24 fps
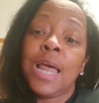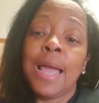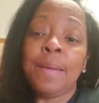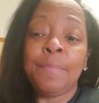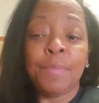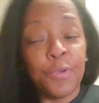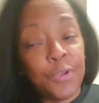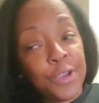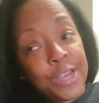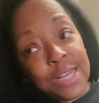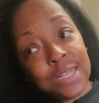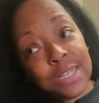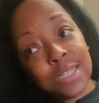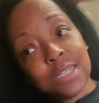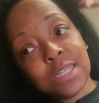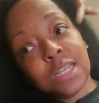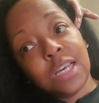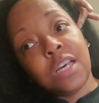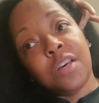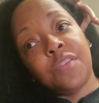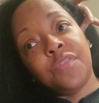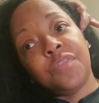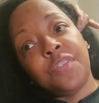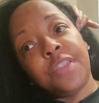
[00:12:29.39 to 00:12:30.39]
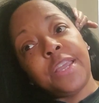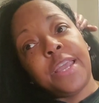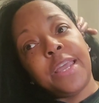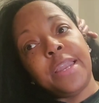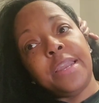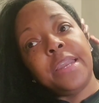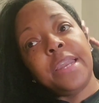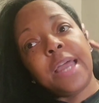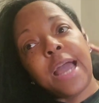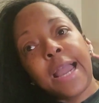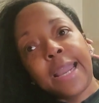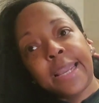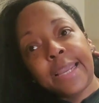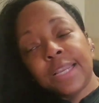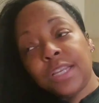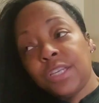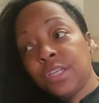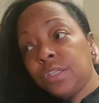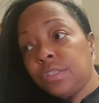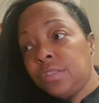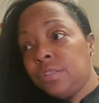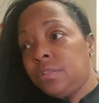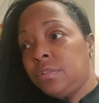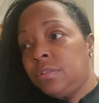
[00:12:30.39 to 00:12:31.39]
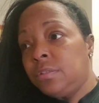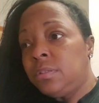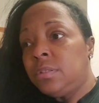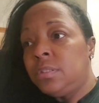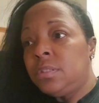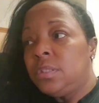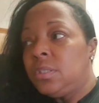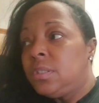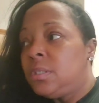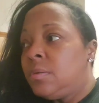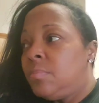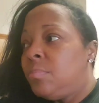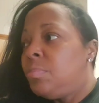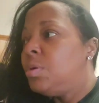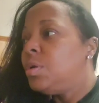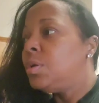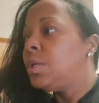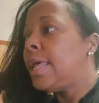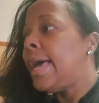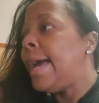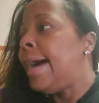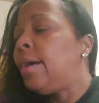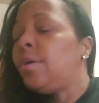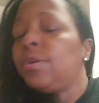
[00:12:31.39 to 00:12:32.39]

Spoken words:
lime green stuff that I can pull